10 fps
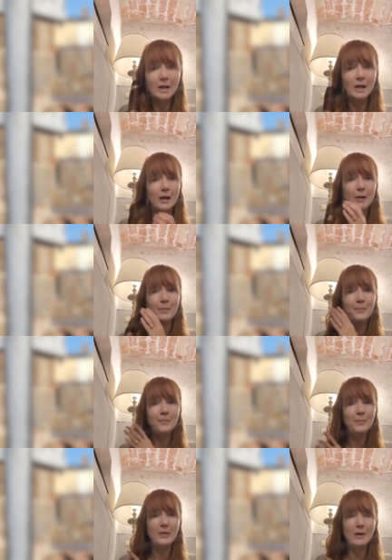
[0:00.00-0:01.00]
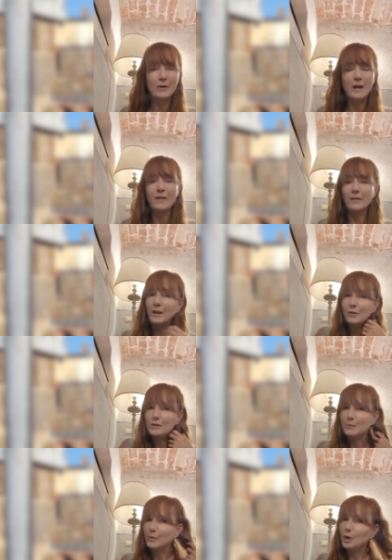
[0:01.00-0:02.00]
Um, but they don't have like your
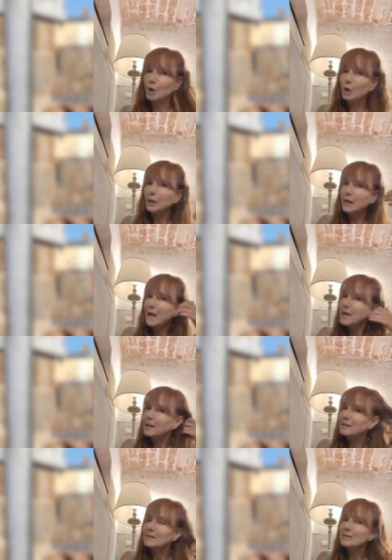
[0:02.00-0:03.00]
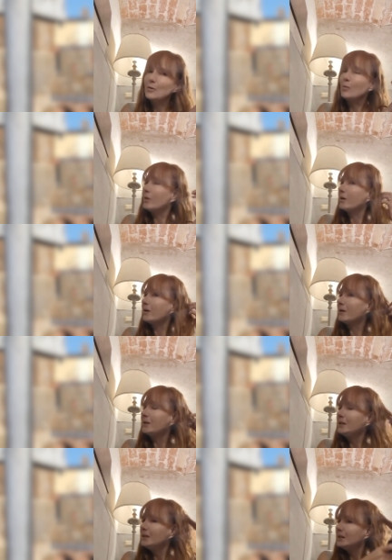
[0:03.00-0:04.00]
typical eggs,
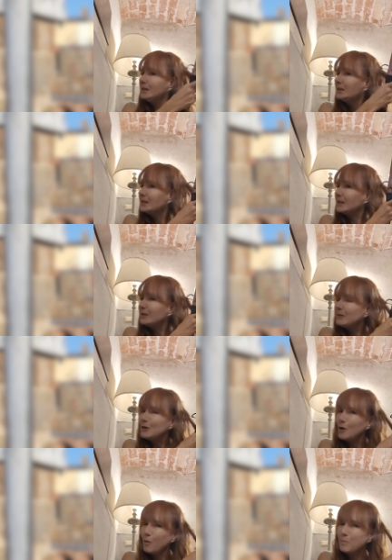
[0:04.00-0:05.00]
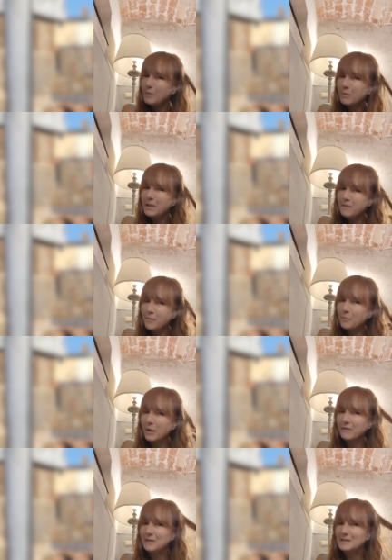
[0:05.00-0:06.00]
or I don't even know what people eat for
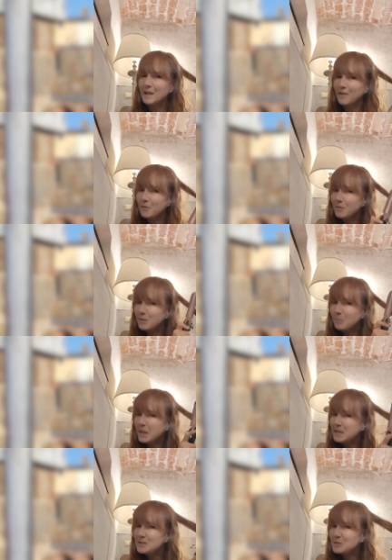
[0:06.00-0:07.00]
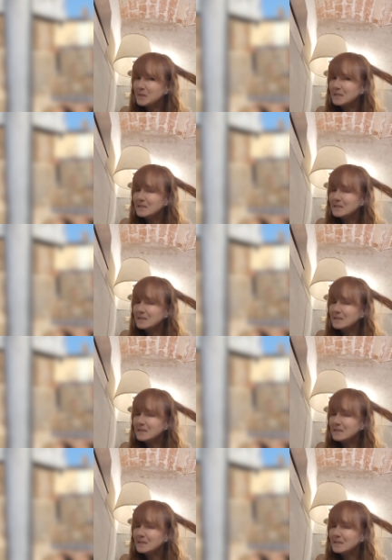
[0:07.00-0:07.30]
breakfast other than pastries.